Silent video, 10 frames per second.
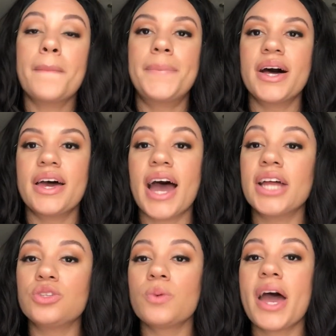But
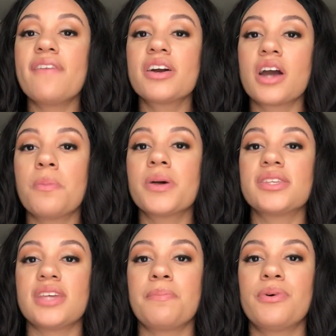I do have a couple
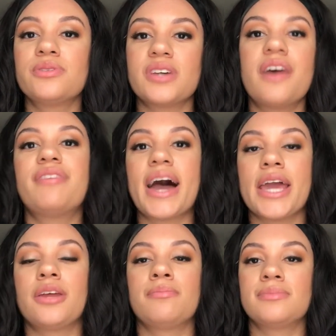examples of
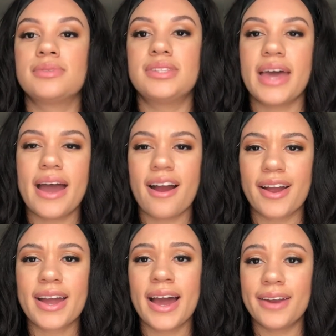items that
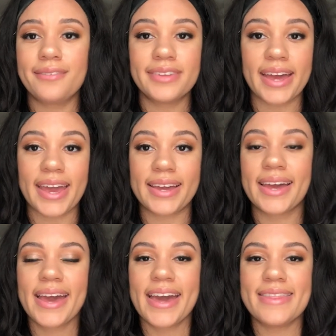are kind of like,
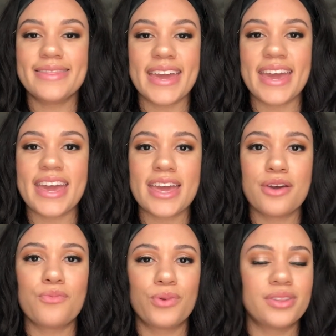
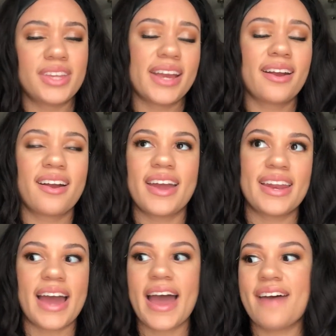they were there
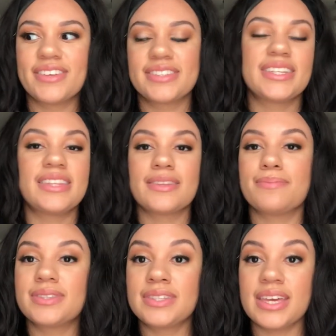and I haven't seen
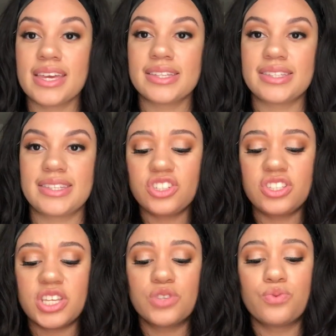them since.
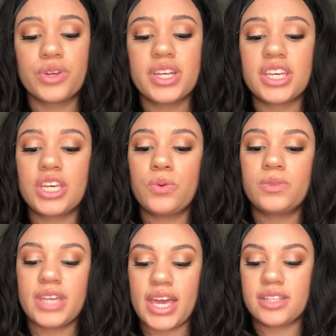Just this really
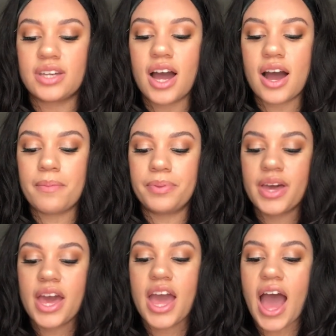cute tank top.
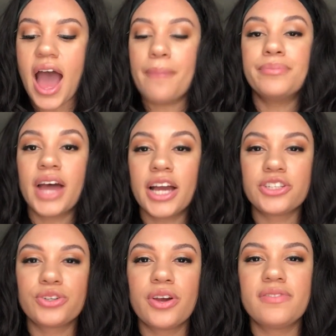I'm not
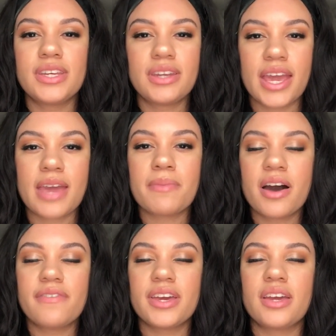sure of the name
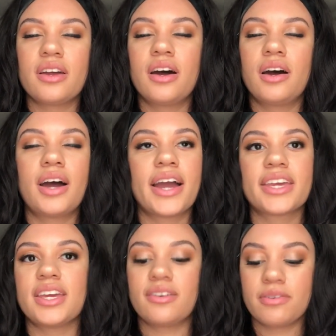of it. I
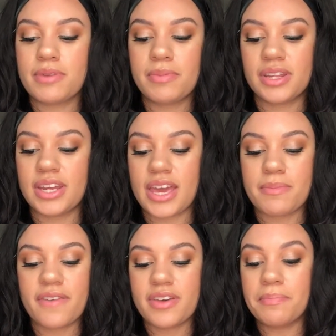can't remember the
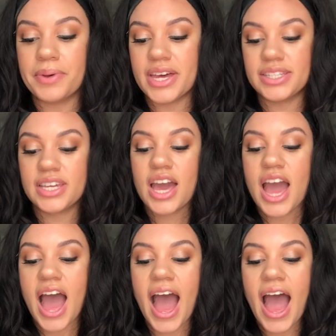name of it, but
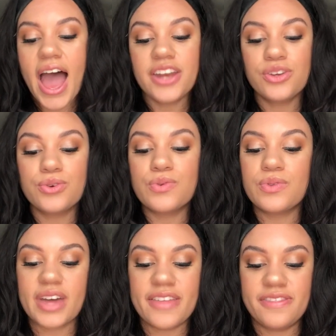I knew
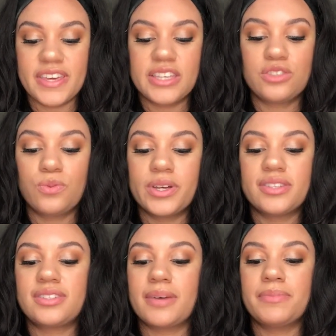that this
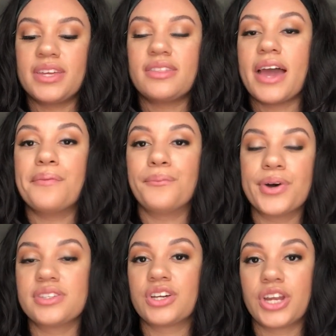was something that
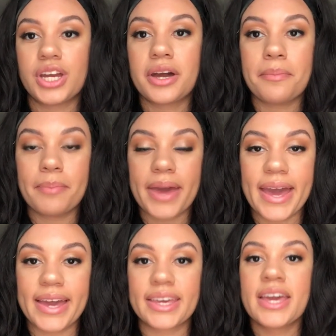wasn't gonna come
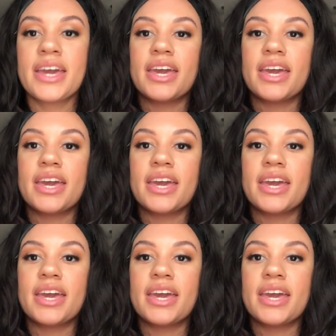back.